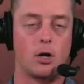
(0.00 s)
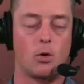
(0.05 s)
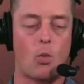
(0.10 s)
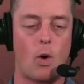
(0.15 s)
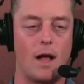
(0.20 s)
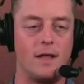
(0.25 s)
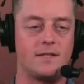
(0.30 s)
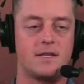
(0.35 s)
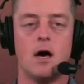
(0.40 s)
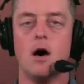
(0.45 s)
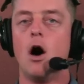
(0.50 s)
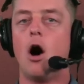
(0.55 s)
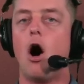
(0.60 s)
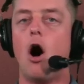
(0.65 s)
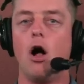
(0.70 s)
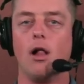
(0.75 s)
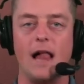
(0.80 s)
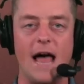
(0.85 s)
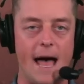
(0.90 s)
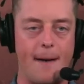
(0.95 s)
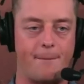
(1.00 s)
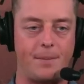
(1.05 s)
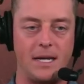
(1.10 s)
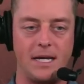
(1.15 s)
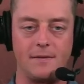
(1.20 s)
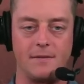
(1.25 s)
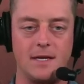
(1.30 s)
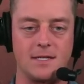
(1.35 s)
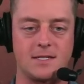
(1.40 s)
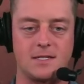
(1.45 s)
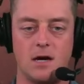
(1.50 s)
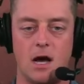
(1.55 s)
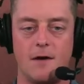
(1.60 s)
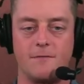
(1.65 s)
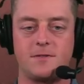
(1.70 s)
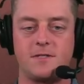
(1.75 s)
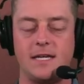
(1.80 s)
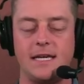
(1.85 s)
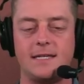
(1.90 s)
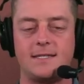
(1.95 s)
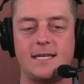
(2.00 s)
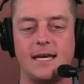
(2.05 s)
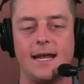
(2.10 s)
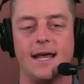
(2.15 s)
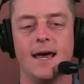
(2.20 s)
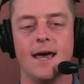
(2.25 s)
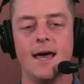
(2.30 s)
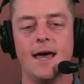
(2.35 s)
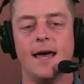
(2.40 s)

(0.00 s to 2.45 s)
ones, all happening this offseason.